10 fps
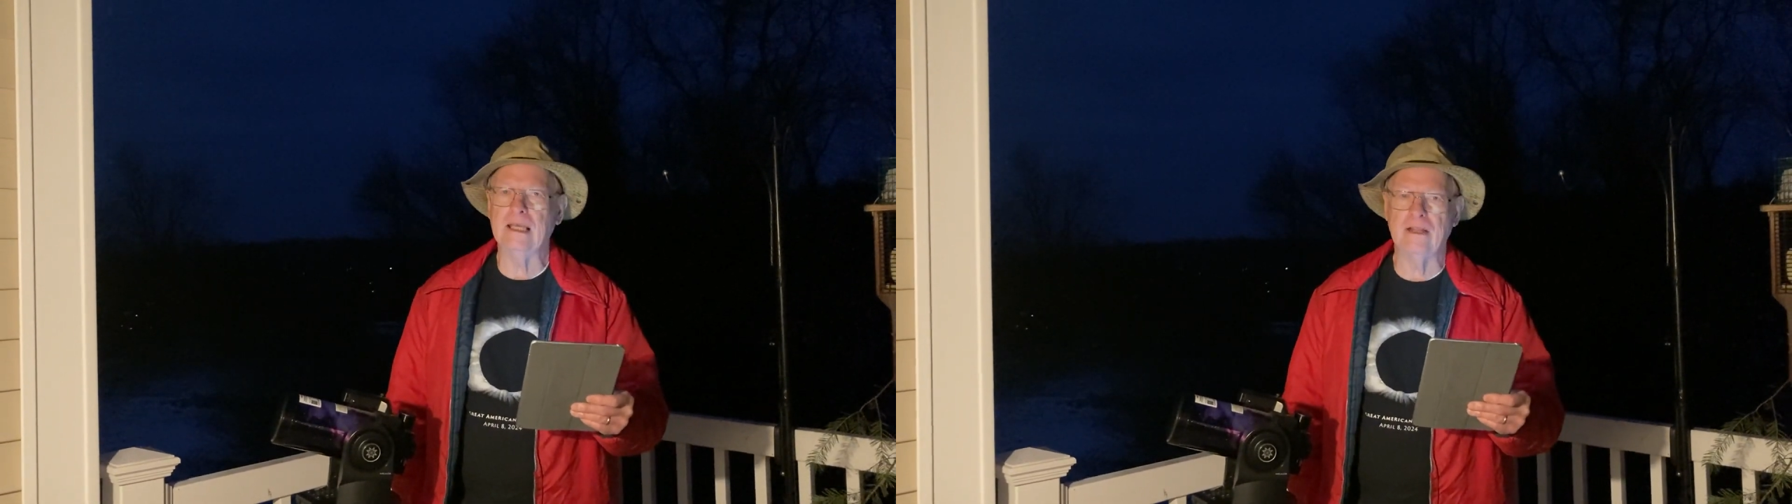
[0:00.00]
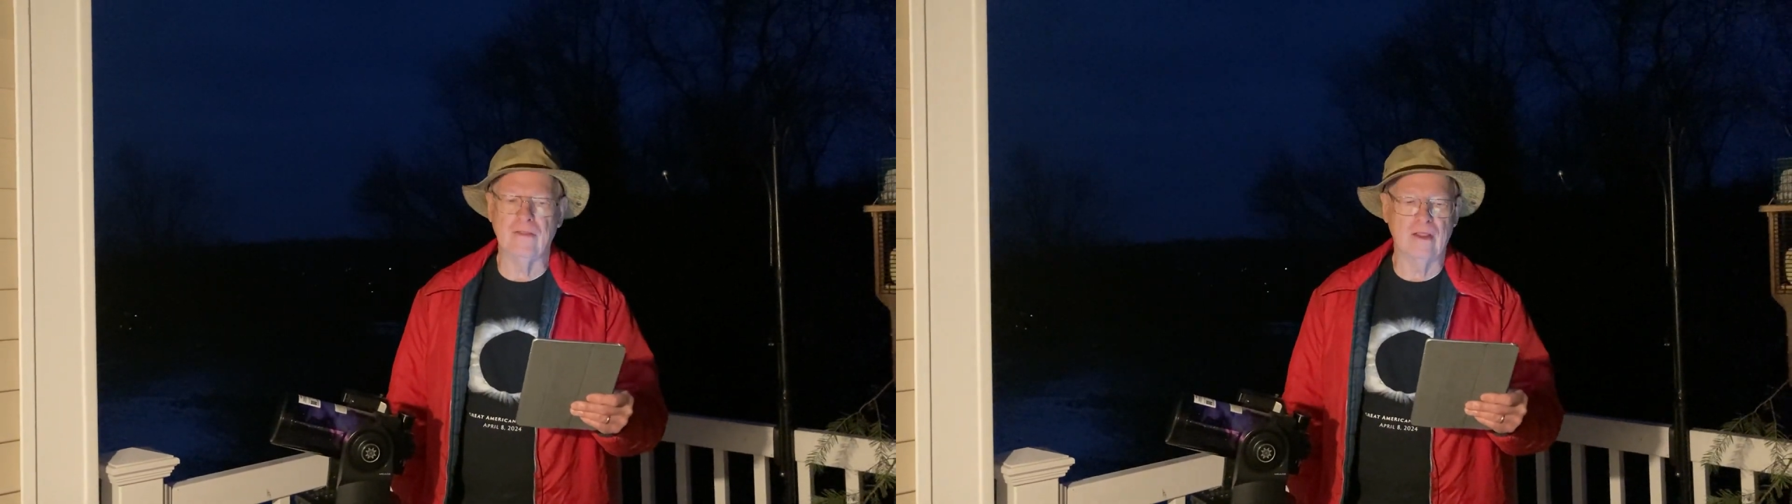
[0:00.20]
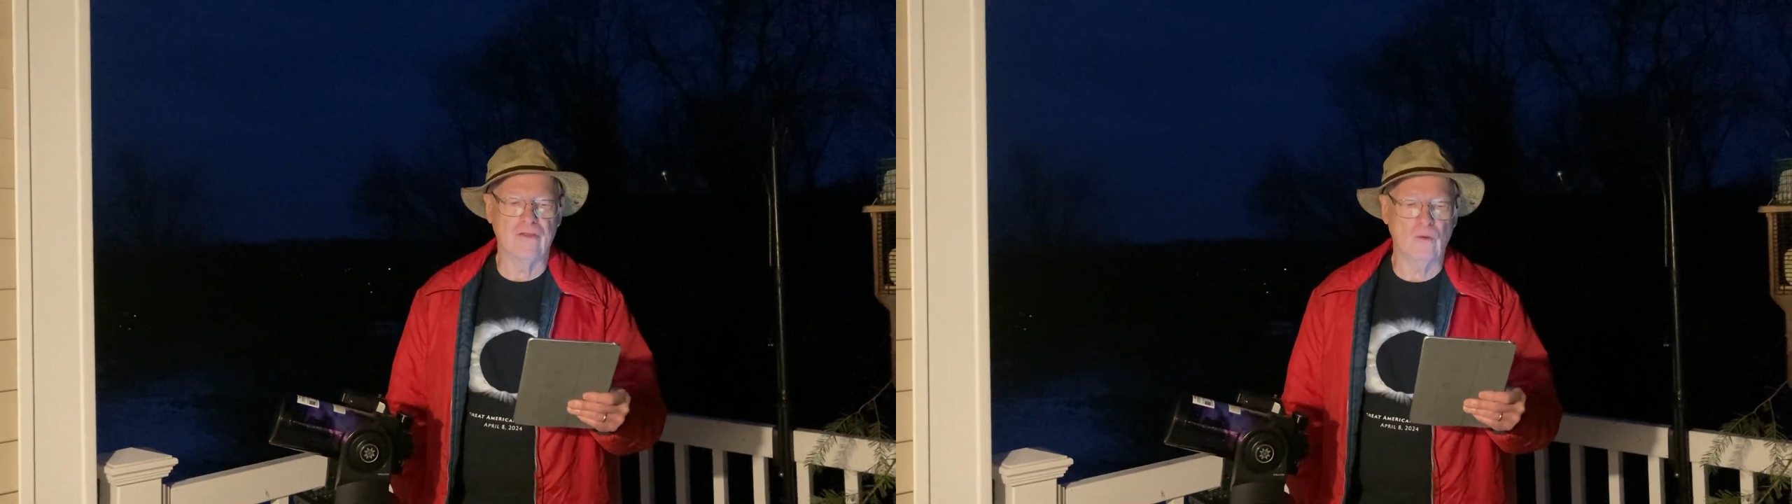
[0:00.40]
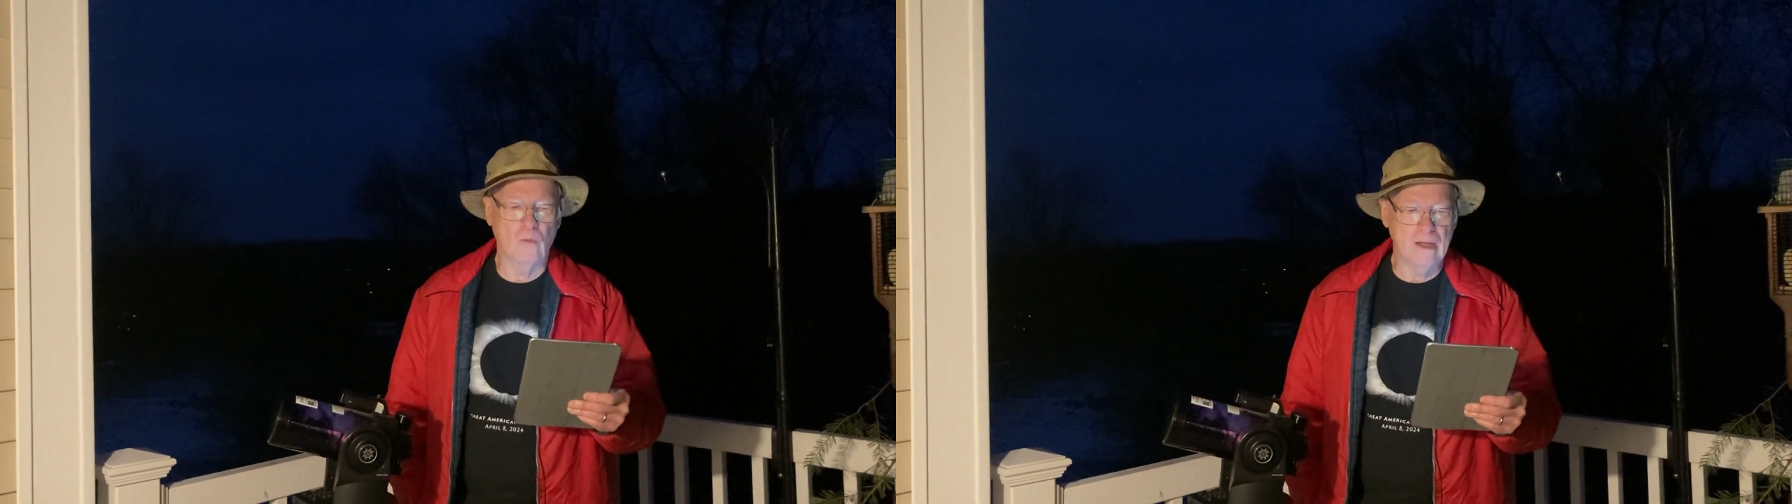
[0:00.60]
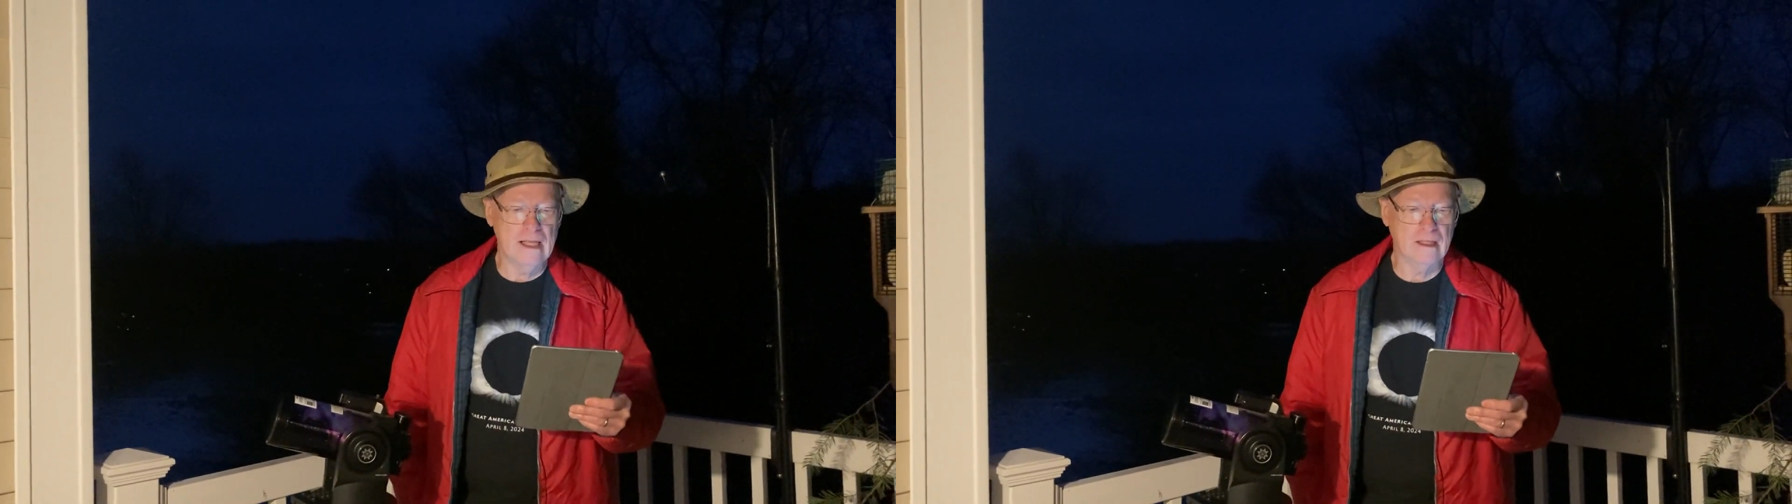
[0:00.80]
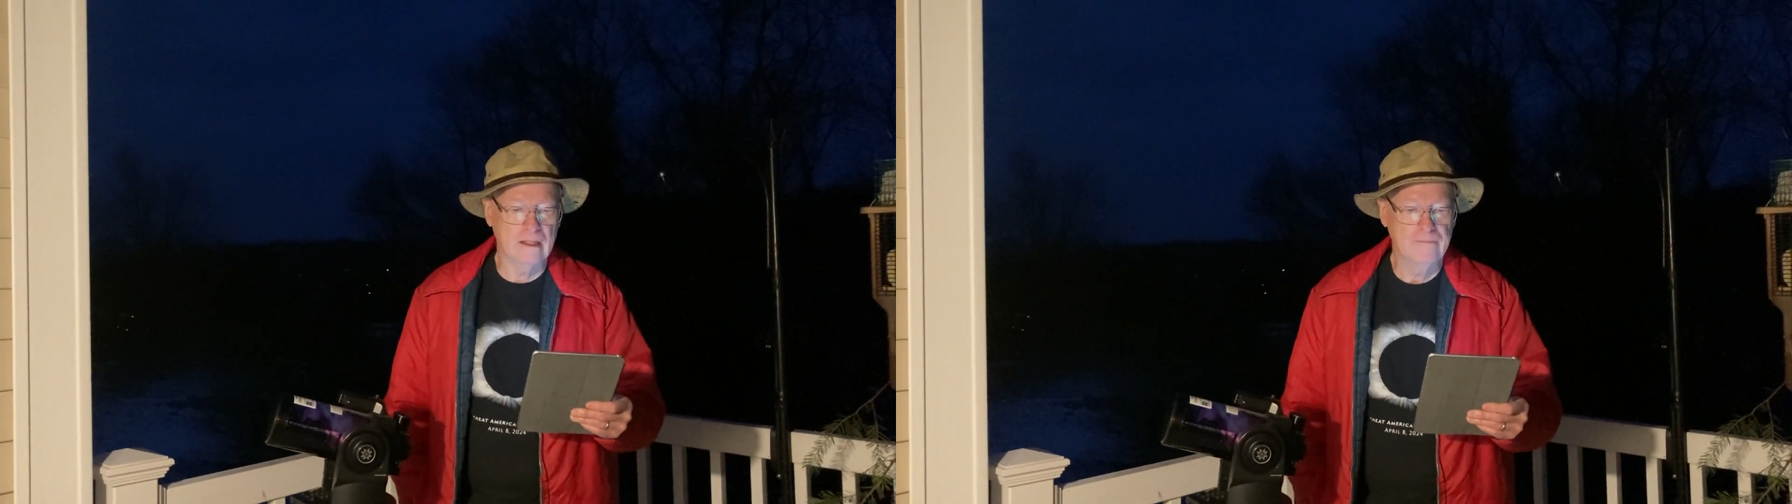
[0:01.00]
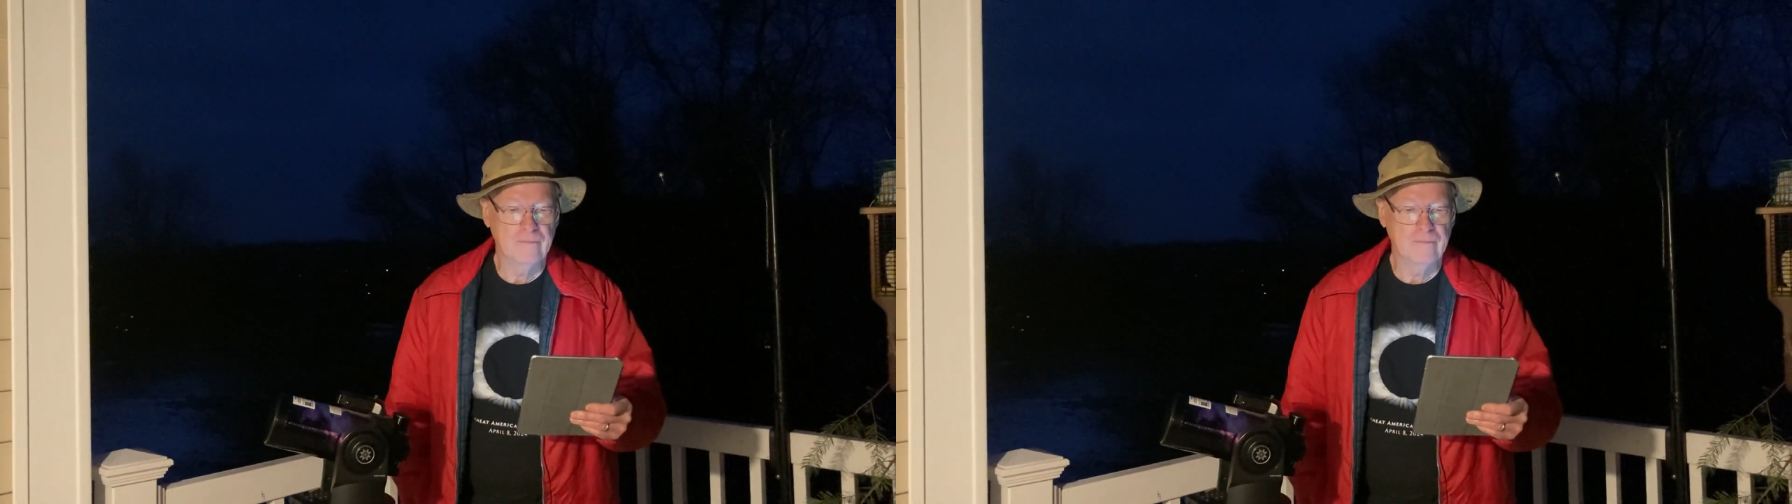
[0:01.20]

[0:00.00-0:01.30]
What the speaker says: in the week